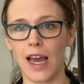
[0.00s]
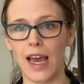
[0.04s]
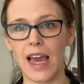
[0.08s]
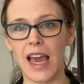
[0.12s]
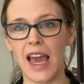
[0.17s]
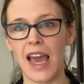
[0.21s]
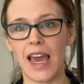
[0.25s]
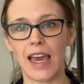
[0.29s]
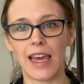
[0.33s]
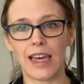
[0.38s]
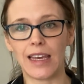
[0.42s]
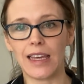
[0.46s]

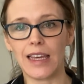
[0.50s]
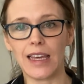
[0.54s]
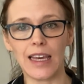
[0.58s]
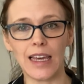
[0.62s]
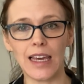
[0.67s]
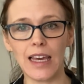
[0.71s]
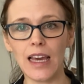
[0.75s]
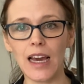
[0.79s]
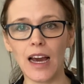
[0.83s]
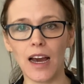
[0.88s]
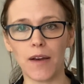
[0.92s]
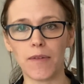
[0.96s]

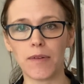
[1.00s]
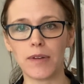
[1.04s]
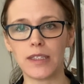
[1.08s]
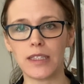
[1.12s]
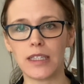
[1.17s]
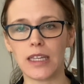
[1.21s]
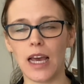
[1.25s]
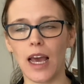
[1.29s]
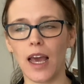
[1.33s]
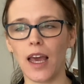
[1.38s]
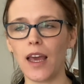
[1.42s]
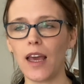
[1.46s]
achy, I would
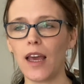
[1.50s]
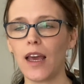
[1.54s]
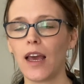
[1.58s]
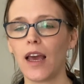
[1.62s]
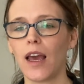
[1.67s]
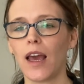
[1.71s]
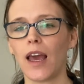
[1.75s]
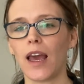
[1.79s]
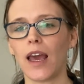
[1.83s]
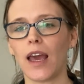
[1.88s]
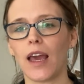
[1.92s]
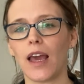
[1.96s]
say.
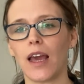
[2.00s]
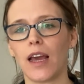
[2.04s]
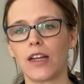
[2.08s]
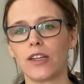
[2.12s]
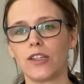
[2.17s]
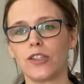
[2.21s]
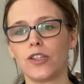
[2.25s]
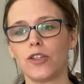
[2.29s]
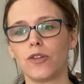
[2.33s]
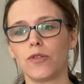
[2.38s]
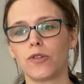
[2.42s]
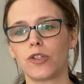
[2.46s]
And
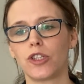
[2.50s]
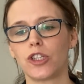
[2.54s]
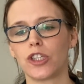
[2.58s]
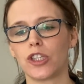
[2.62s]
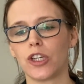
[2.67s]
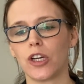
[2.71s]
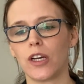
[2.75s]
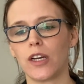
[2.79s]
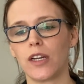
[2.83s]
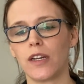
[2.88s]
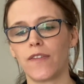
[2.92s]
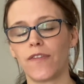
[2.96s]
you
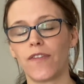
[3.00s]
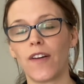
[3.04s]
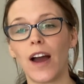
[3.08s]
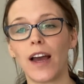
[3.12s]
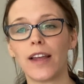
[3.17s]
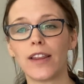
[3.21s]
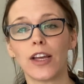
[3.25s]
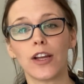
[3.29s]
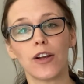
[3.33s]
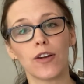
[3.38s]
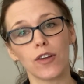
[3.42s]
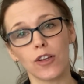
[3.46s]
should find
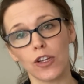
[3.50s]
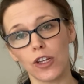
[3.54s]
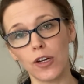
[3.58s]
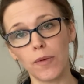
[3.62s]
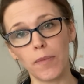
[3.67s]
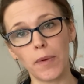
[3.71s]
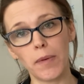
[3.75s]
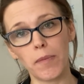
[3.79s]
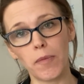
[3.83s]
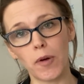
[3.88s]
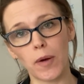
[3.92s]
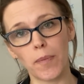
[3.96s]
that you're a little
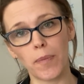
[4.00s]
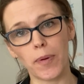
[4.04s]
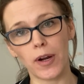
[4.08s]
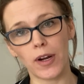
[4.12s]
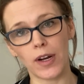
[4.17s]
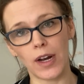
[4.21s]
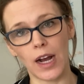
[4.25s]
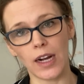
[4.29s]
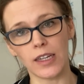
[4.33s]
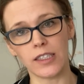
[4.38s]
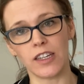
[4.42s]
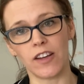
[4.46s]
bit more
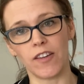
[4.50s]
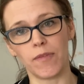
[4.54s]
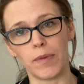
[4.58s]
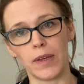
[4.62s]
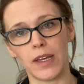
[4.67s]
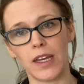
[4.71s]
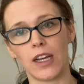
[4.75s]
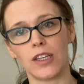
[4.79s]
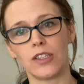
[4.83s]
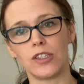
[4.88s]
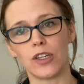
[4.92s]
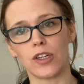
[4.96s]
productive
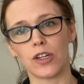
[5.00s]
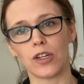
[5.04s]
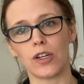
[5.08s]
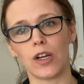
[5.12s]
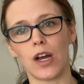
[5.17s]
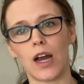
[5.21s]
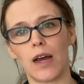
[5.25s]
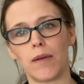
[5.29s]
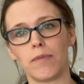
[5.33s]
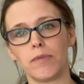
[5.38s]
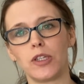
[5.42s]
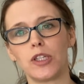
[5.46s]
because you're
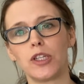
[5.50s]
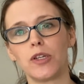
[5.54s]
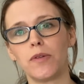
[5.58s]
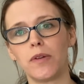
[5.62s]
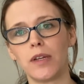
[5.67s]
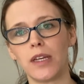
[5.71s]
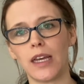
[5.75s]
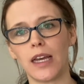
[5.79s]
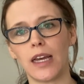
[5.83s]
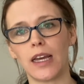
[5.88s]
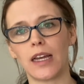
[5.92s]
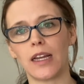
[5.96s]

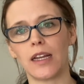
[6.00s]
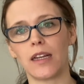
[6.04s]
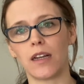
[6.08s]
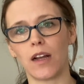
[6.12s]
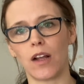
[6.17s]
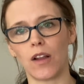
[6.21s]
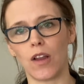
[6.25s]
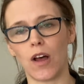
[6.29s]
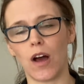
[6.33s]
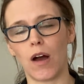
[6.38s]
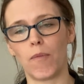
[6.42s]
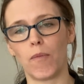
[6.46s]
tuning in a
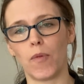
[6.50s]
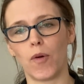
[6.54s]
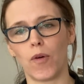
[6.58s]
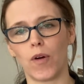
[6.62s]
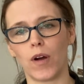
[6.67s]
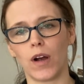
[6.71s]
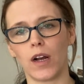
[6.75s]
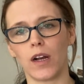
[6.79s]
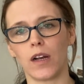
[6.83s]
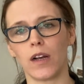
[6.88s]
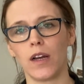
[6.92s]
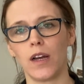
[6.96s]
lot
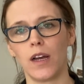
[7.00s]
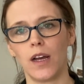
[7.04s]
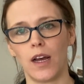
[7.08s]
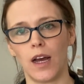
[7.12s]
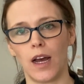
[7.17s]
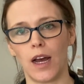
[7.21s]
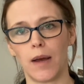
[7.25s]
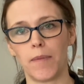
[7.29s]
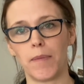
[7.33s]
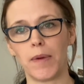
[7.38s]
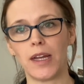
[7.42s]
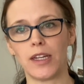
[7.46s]
more
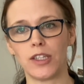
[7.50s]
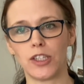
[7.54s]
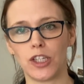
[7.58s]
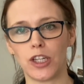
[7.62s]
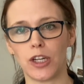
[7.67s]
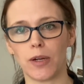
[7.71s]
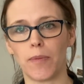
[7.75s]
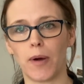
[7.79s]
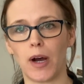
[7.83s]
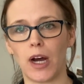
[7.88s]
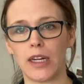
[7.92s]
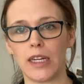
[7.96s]
into your
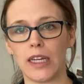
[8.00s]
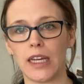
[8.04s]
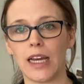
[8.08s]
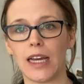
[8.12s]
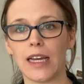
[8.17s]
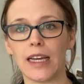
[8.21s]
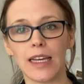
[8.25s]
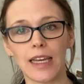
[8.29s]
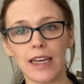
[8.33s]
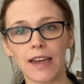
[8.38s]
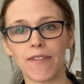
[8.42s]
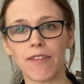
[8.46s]
body
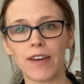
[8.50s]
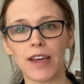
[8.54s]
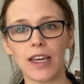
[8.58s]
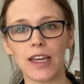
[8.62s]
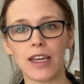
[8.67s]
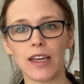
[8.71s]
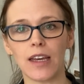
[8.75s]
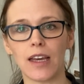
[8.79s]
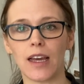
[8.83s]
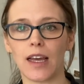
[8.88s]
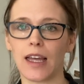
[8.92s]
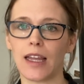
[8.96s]
and
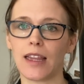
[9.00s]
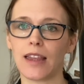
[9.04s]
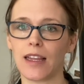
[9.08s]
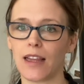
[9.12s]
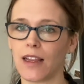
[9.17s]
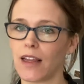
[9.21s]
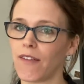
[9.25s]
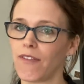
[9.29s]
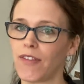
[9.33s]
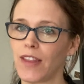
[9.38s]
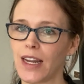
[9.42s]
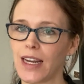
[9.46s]
giving it the
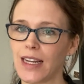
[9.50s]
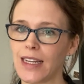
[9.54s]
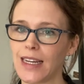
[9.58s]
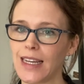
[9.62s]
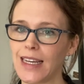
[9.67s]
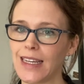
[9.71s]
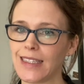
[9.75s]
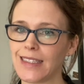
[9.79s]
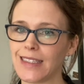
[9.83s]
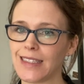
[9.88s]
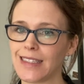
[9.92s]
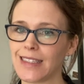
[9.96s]
love that it
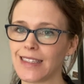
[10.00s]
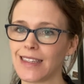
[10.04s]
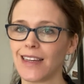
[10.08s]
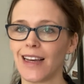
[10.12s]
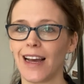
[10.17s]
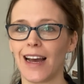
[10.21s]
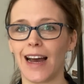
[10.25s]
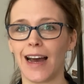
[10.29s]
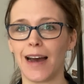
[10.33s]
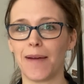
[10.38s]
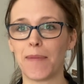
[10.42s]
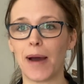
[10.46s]
needs.
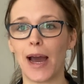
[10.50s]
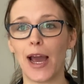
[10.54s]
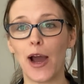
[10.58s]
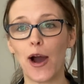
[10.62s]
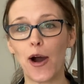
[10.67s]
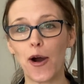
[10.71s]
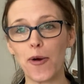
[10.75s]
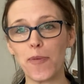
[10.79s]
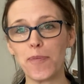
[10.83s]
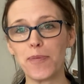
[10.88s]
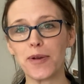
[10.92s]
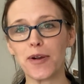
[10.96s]
I
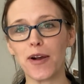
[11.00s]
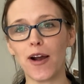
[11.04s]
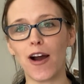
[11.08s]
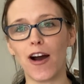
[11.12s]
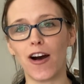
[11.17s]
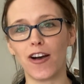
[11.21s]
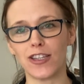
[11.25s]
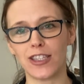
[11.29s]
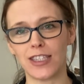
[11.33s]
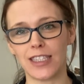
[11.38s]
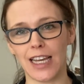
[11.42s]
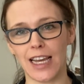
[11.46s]
hope you're
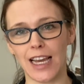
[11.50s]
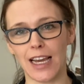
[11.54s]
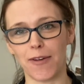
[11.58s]
all staying